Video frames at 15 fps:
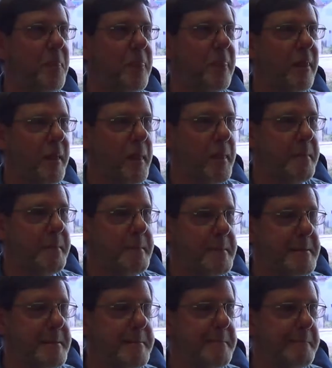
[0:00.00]
And port
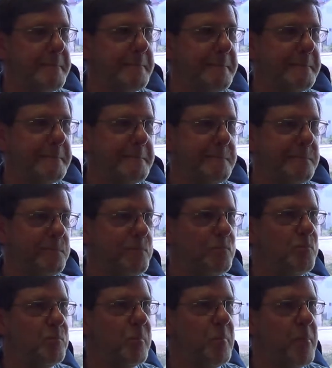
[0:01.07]
control comes back and
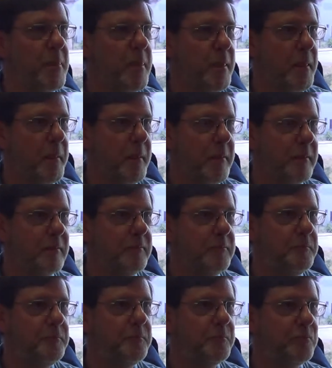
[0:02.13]
says,
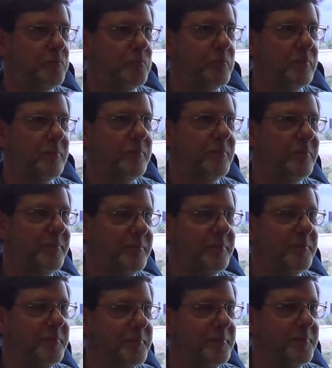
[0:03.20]
"Hello, what are you
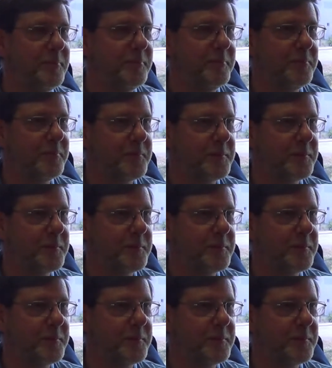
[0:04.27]
sinking about?"